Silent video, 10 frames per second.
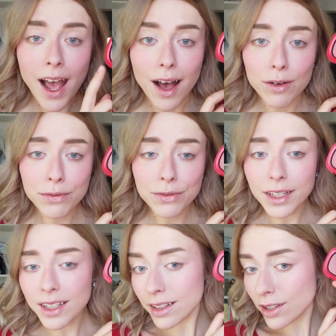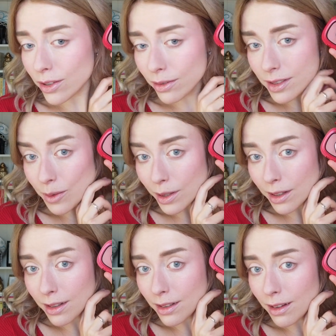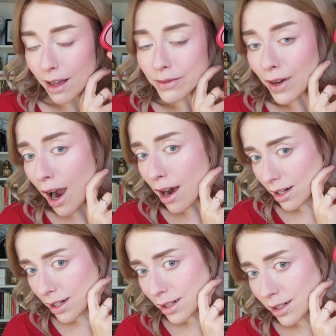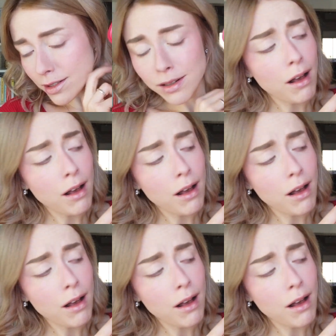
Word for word: How freaking cute is it with a little love heart?